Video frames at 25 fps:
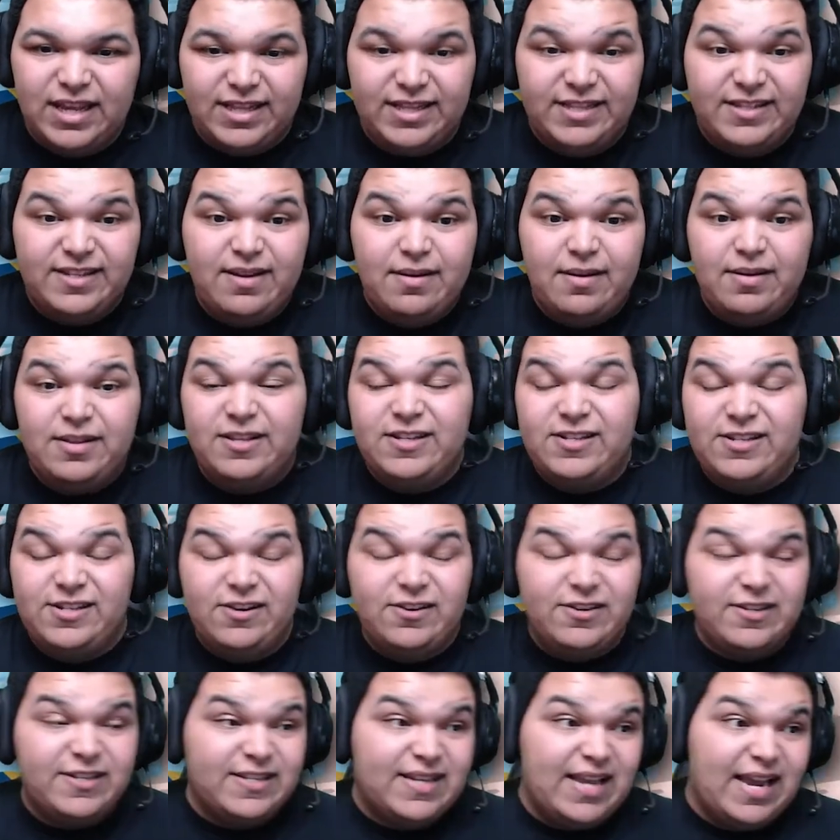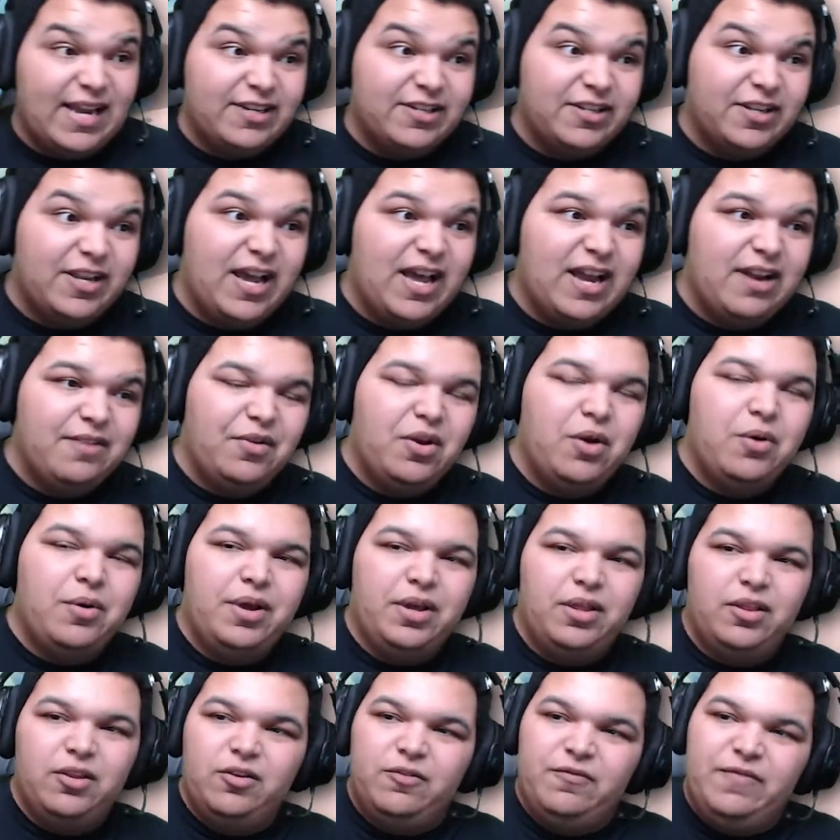this series is actually kind of
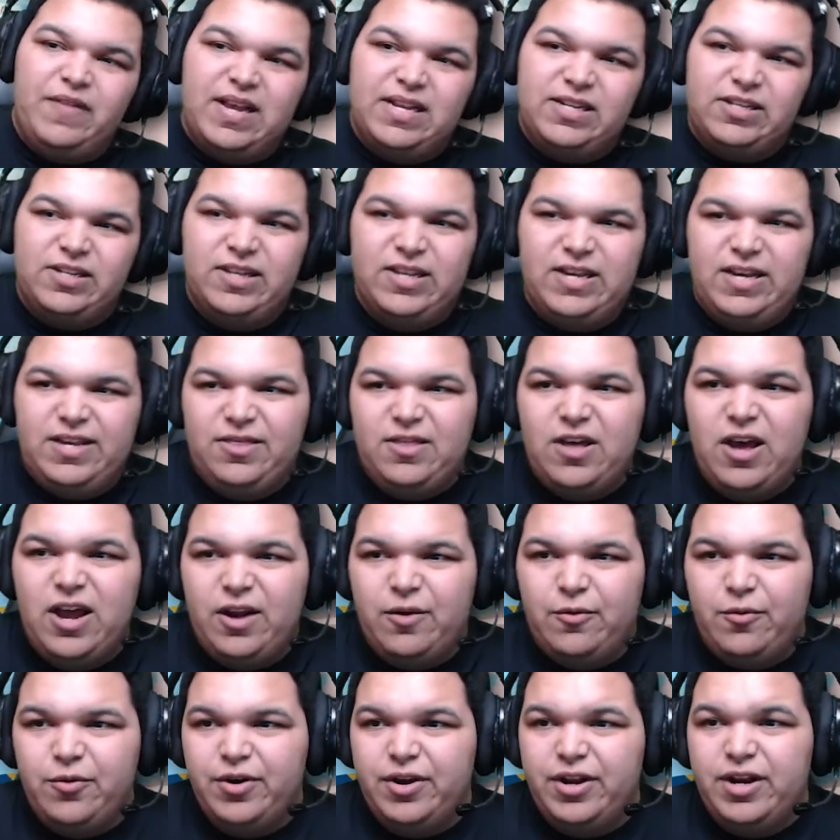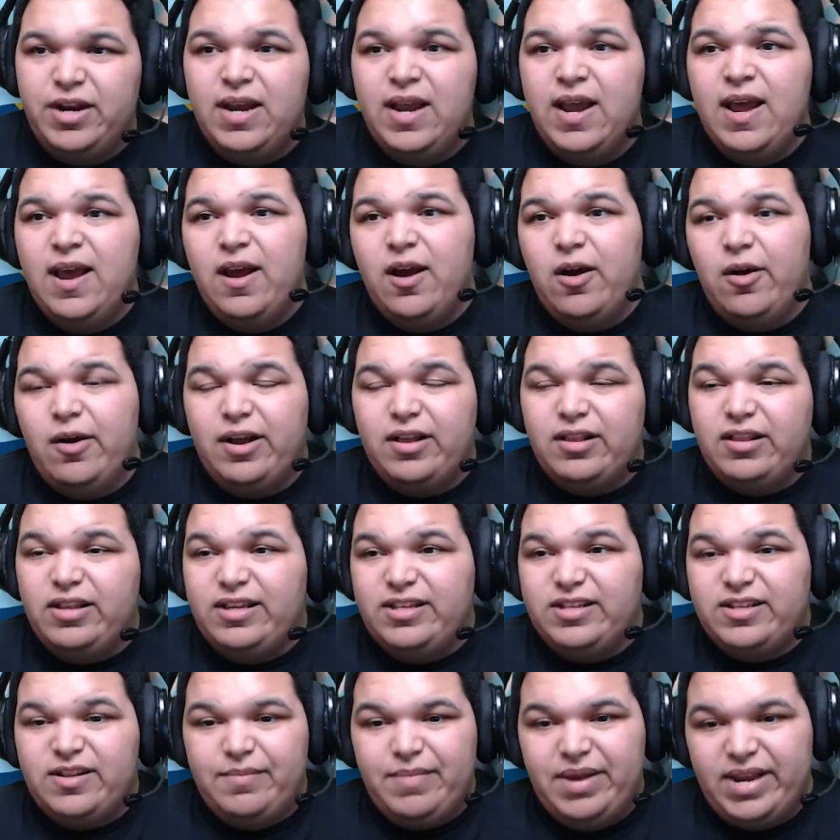going a little faster than I thought it would, or at
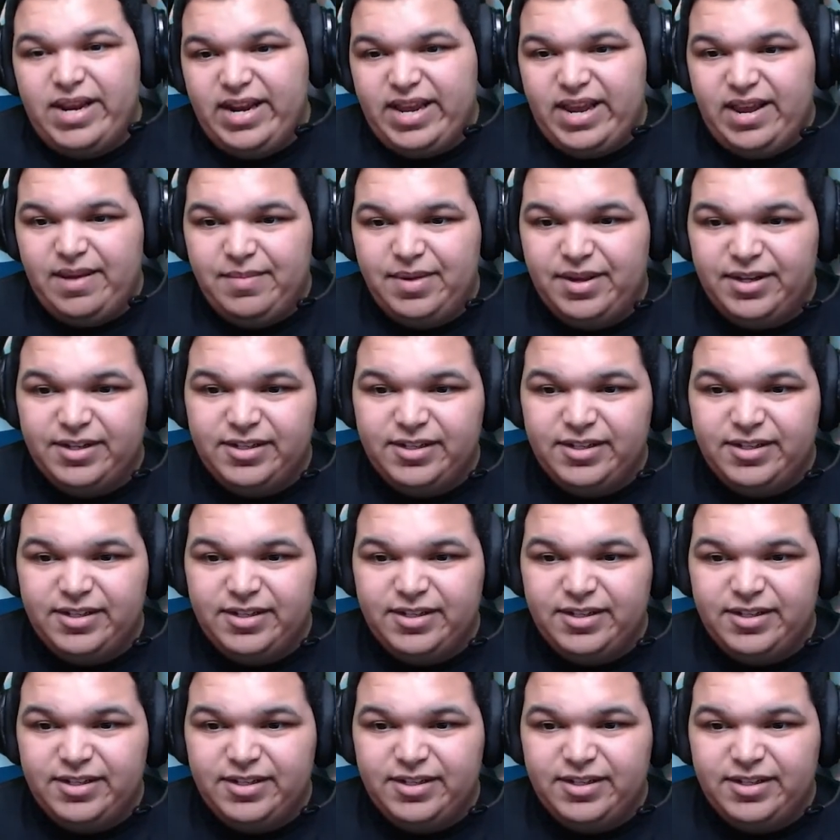least the main game